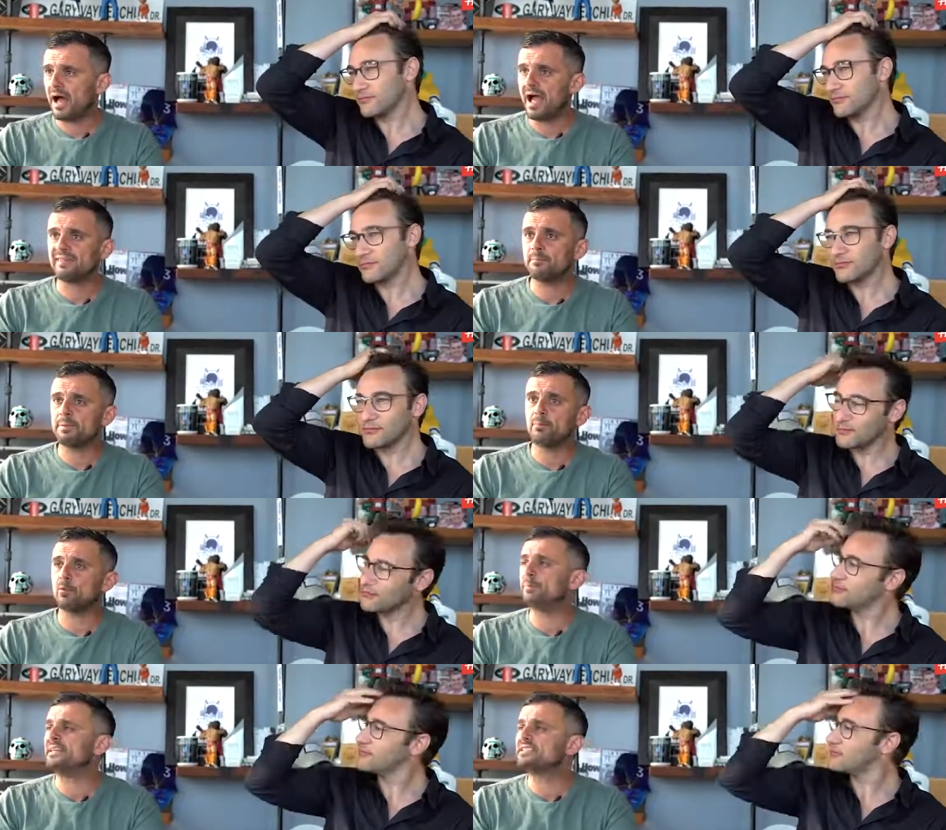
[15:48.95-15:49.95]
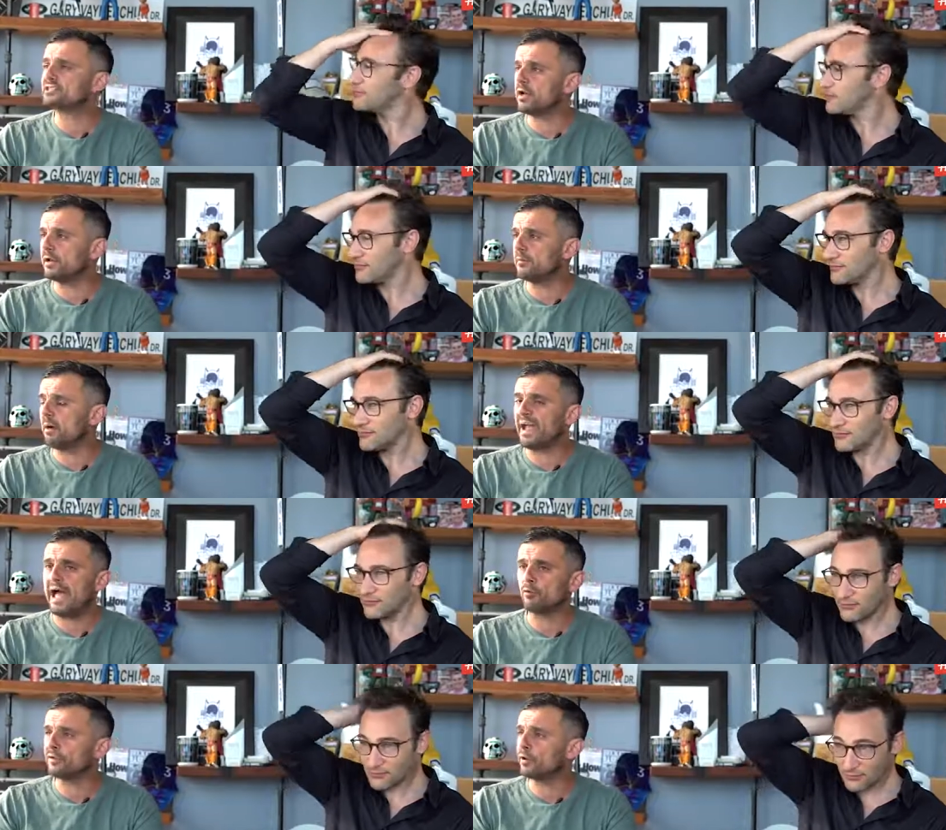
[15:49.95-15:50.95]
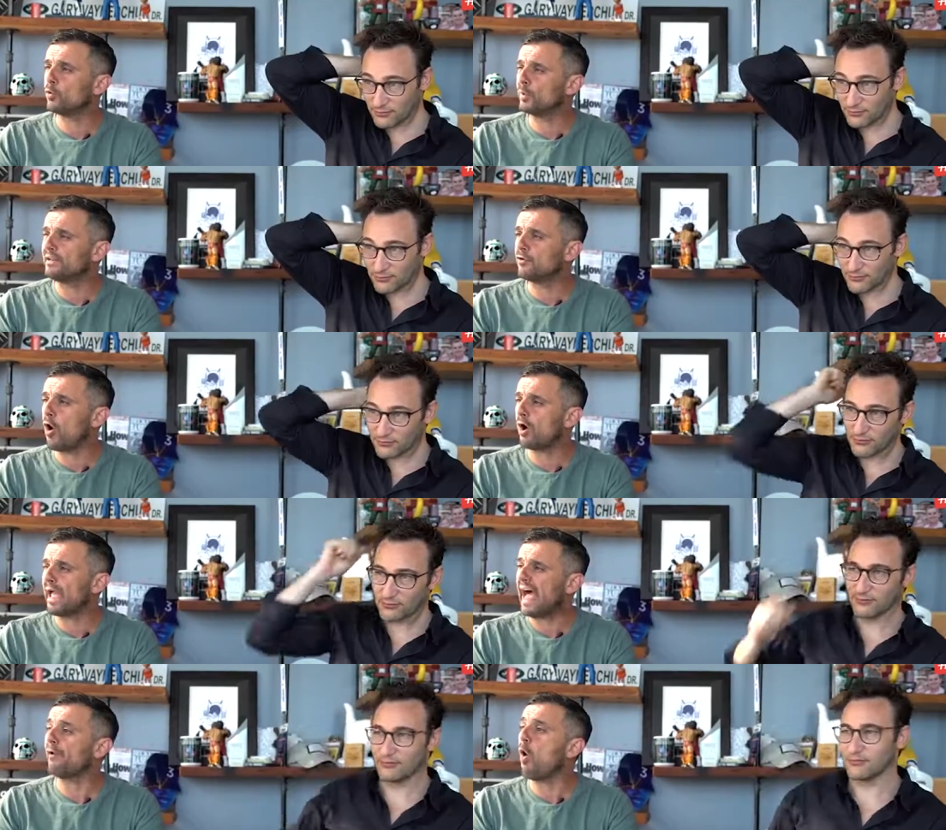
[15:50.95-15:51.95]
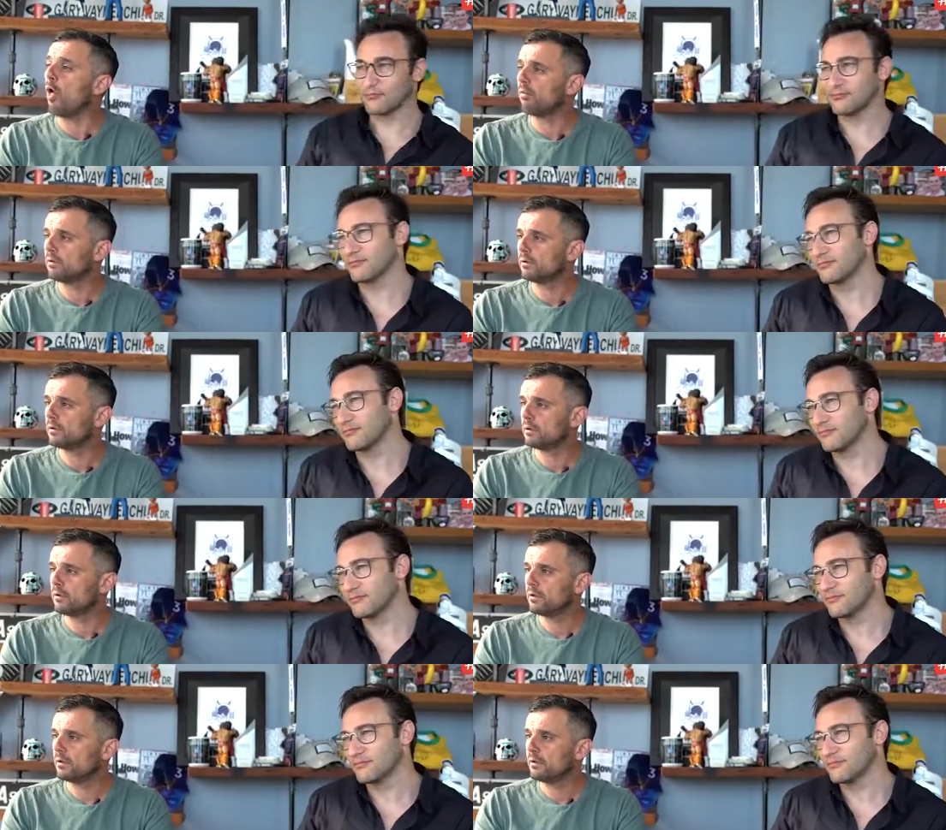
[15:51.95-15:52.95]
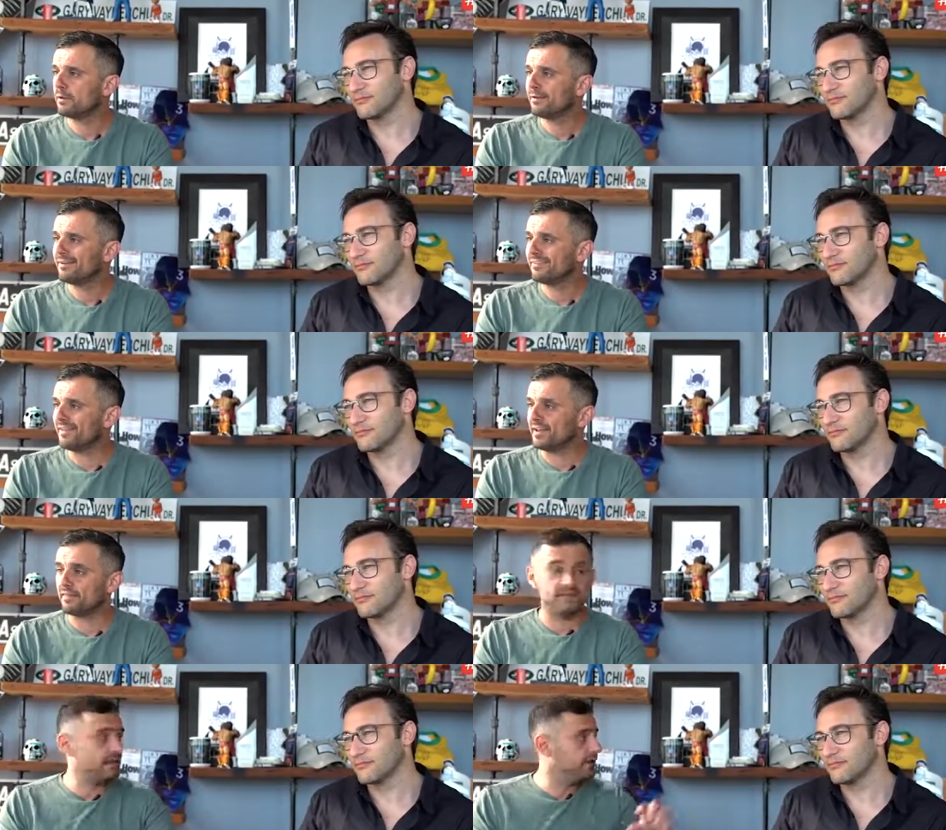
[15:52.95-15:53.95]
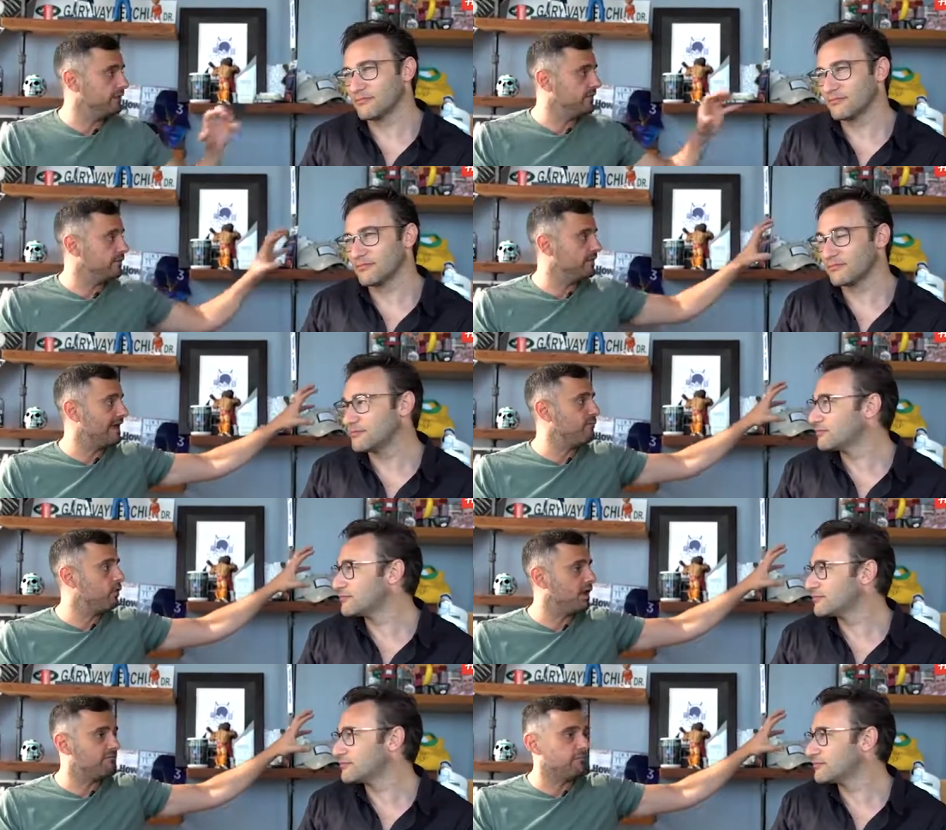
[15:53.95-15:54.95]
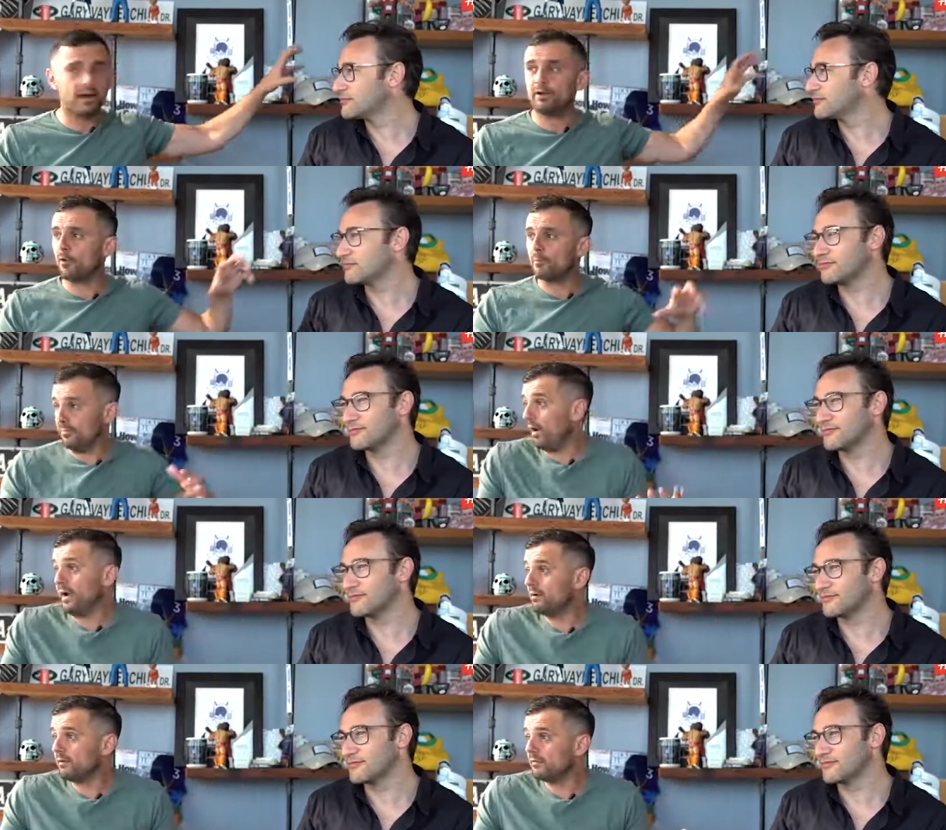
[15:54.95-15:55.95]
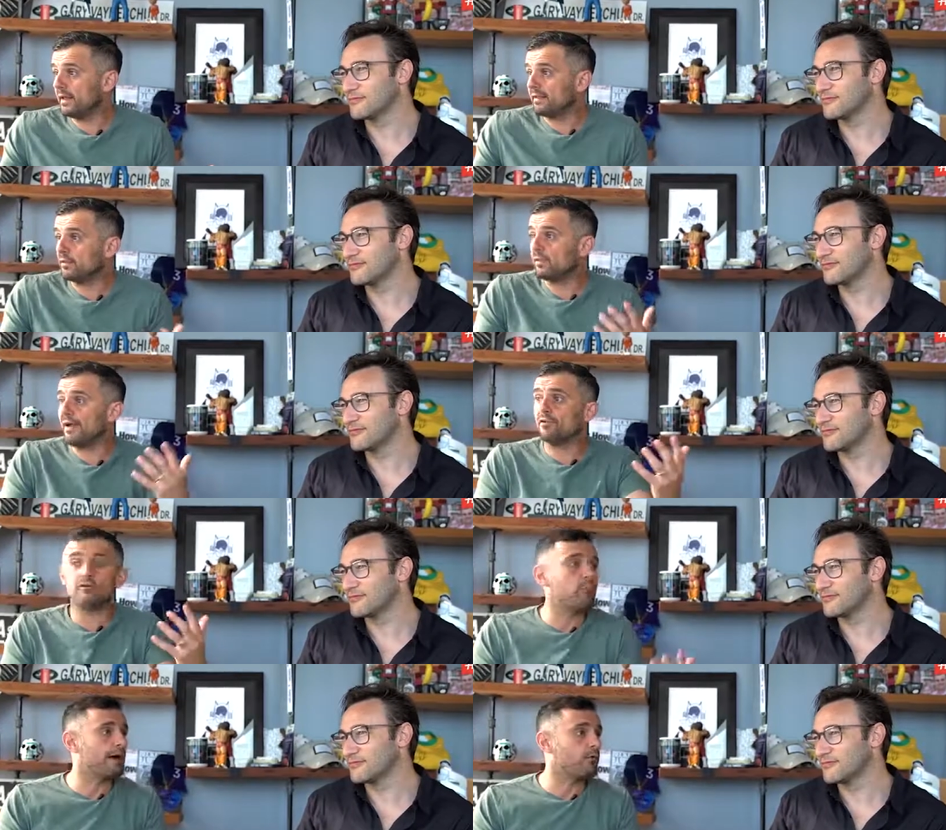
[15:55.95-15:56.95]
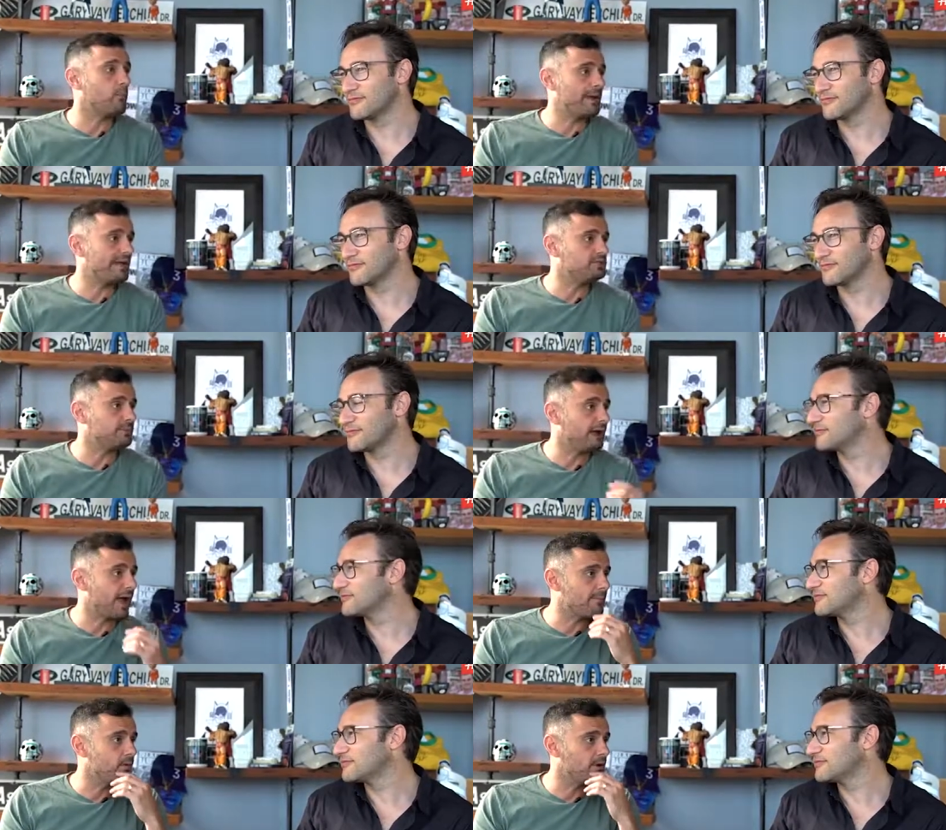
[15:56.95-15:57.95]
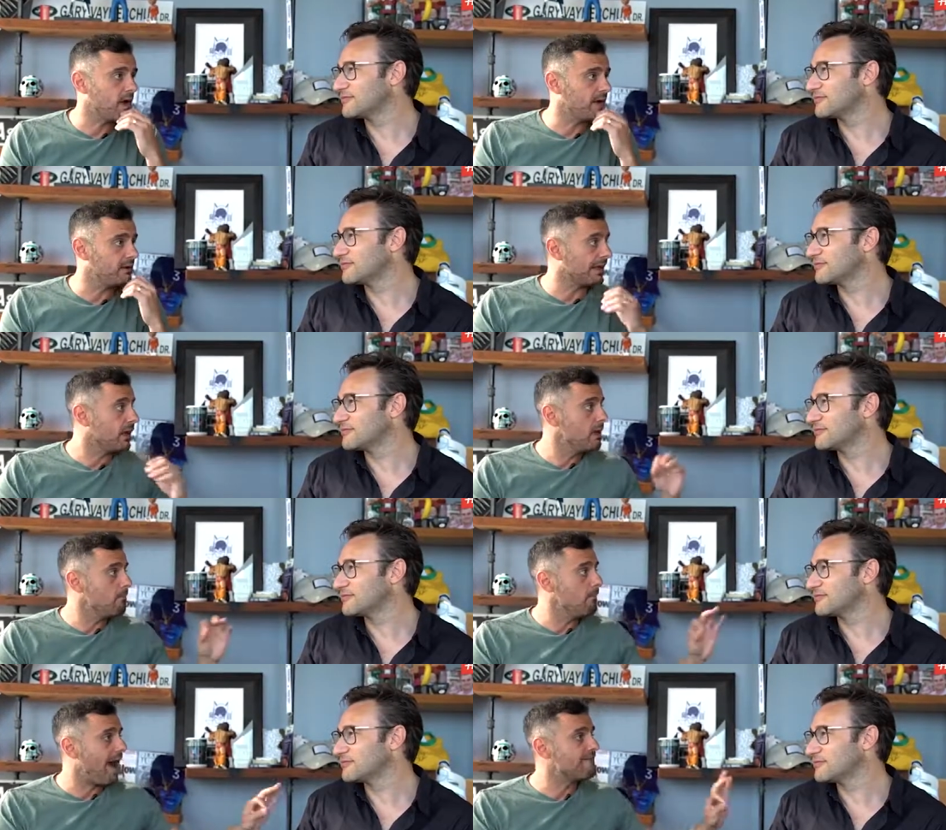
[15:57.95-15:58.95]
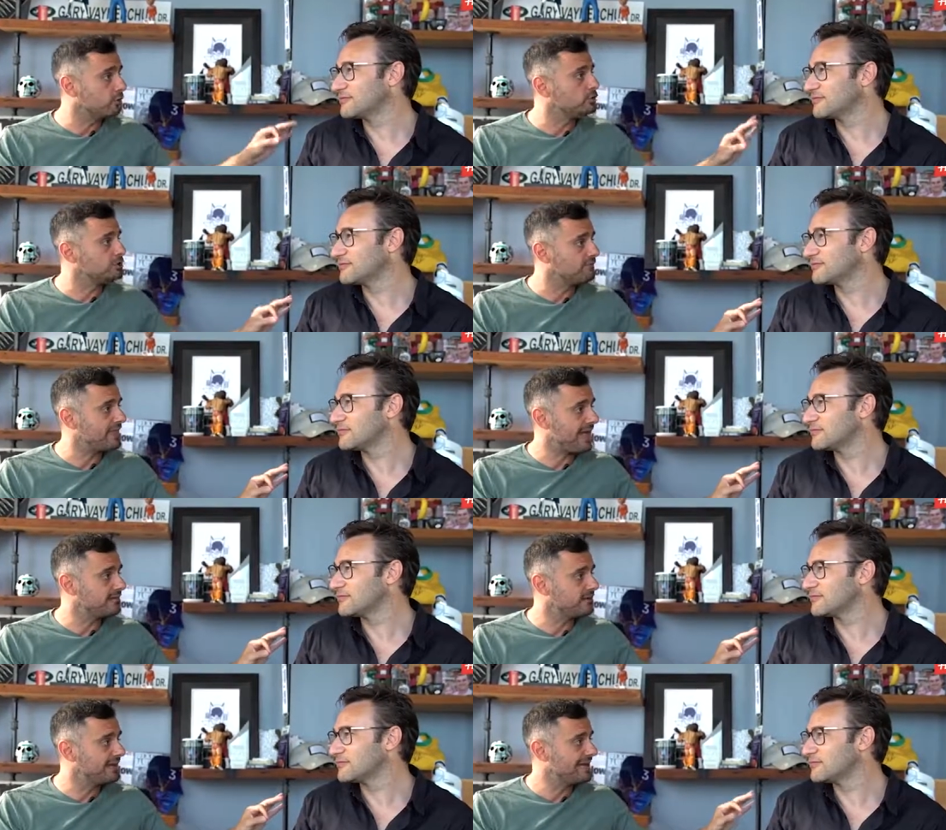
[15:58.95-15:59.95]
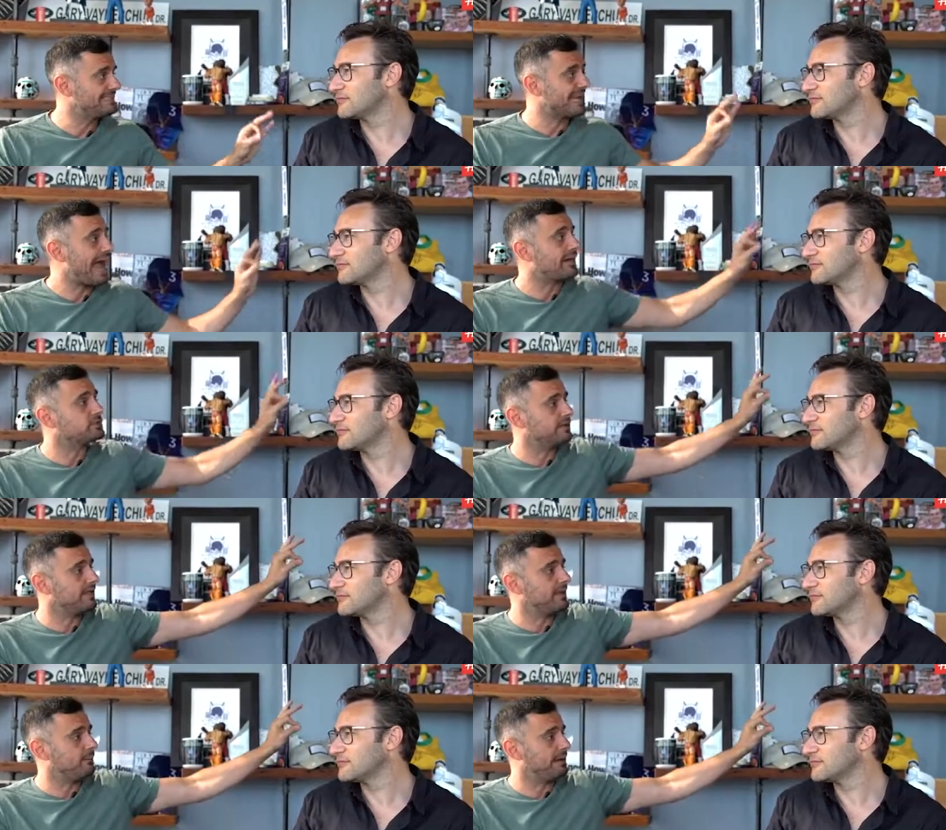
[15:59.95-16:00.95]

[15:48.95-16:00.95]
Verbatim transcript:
Speaker 1: I think people would be stunned by how little we talk at all. Like the the level of micro right? Like the level of micromanagement I put on, like my version of that is actually letting